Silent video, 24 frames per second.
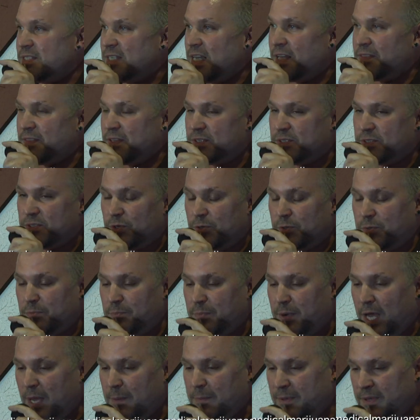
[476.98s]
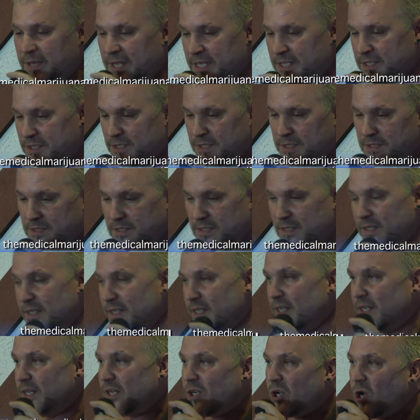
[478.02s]
death in certain populations.
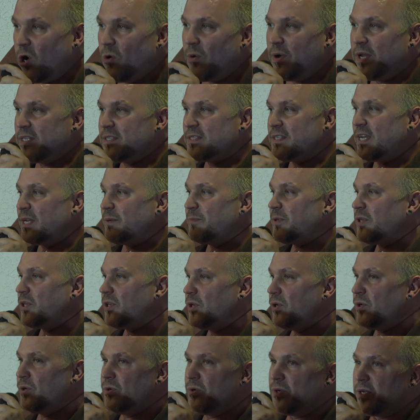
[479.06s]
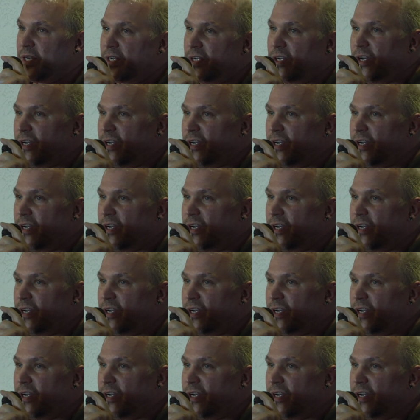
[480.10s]
Coenzyme Q can